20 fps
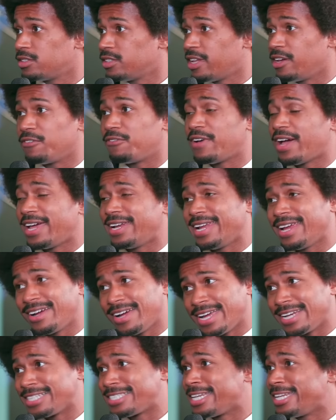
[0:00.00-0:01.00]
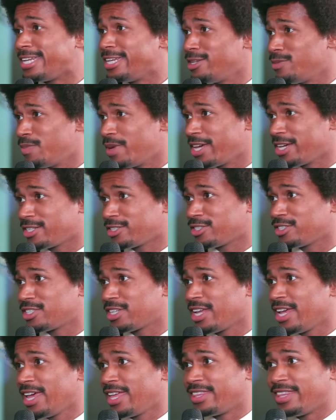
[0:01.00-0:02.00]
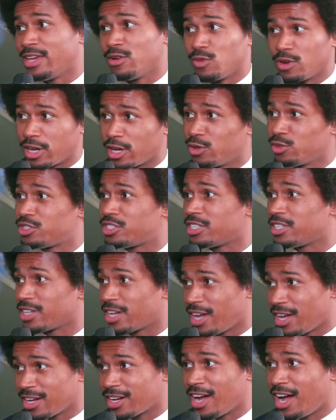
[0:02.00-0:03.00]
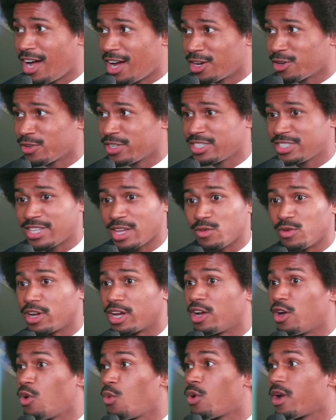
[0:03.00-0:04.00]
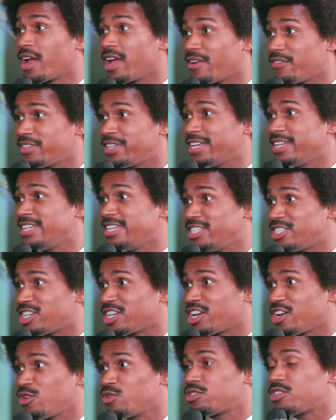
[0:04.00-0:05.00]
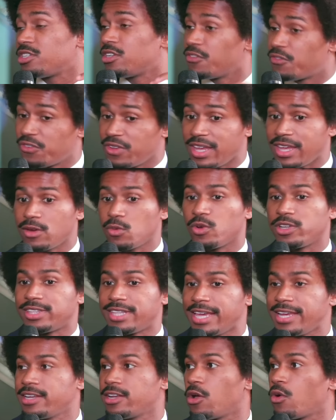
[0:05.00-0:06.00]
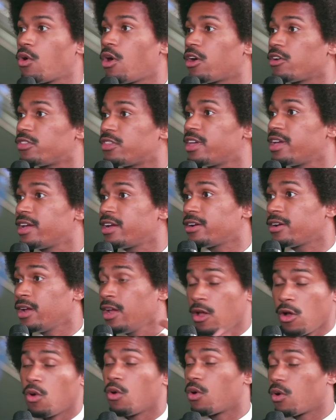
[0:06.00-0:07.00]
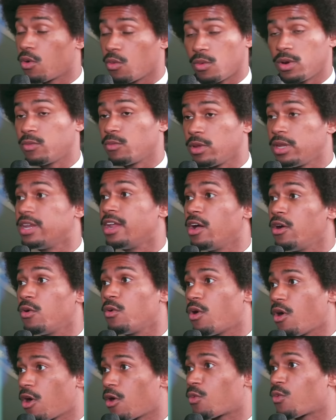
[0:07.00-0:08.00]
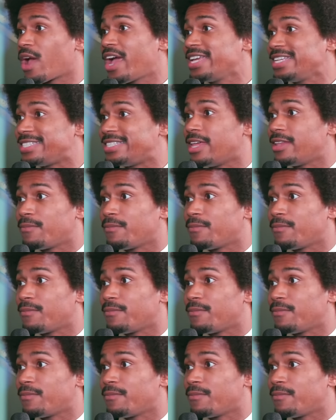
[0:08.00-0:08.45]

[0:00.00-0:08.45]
They'll find out how to send emails. They will go to the co- Congress. They will go wherever they need to go to defend what they know are there or what we know are rights yeah.